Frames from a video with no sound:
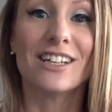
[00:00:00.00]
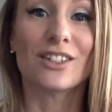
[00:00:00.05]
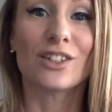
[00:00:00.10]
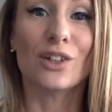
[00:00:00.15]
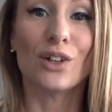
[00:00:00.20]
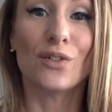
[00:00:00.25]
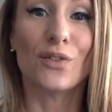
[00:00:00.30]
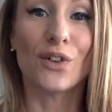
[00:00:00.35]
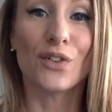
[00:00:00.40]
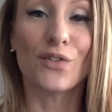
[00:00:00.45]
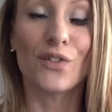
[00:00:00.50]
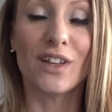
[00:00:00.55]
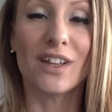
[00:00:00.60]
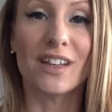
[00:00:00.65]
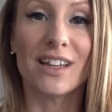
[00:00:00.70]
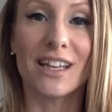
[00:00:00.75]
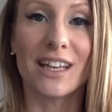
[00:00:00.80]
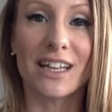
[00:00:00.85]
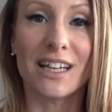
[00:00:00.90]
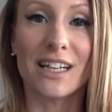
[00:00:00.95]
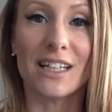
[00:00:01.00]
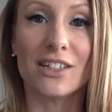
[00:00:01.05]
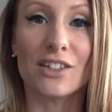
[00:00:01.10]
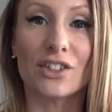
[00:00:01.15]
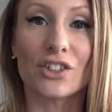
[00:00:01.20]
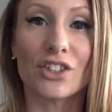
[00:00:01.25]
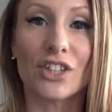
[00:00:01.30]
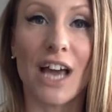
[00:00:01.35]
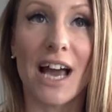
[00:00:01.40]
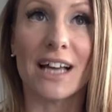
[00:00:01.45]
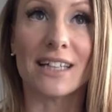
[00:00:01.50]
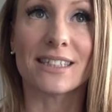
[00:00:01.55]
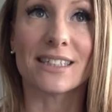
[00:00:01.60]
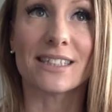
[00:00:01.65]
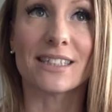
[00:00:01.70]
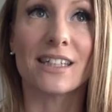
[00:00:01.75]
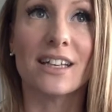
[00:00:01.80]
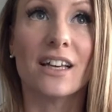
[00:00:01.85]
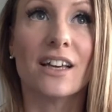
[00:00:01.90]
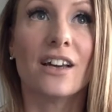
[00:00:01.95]
So if you're feeling it in your
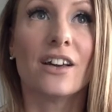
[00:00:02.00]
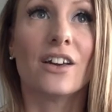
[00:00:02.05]
chest,